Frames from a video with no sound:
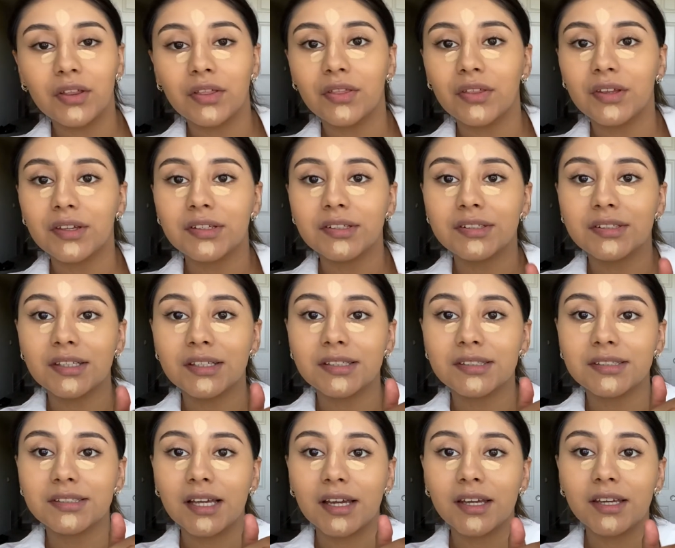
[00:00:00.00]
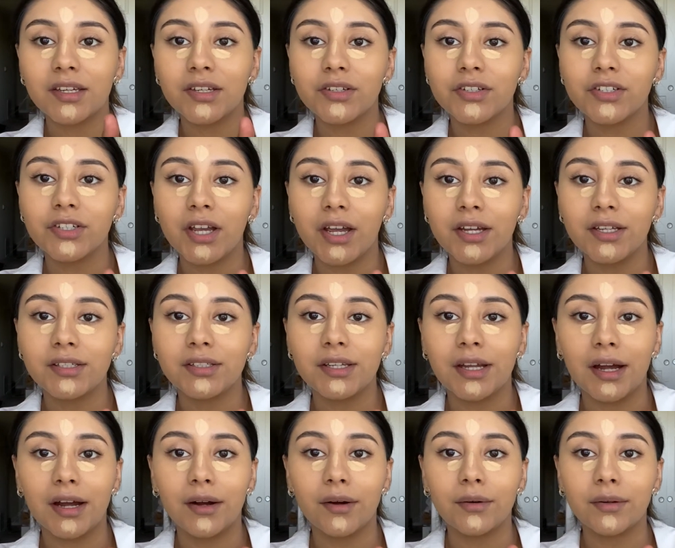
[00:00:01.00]
this second shade
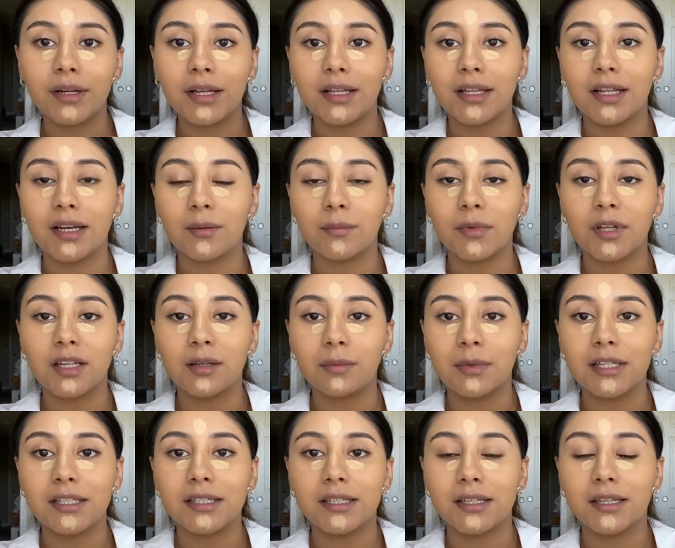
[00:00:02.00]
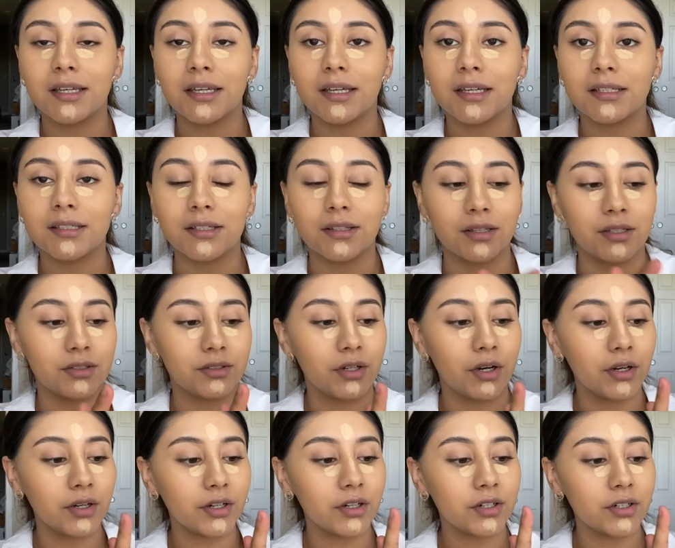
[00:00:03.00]
down, and then I'm going to be digging into the
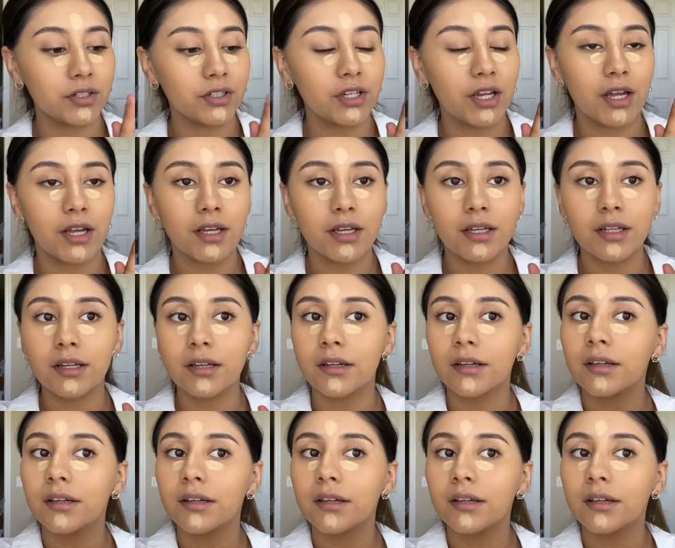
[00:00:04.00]
darker shade.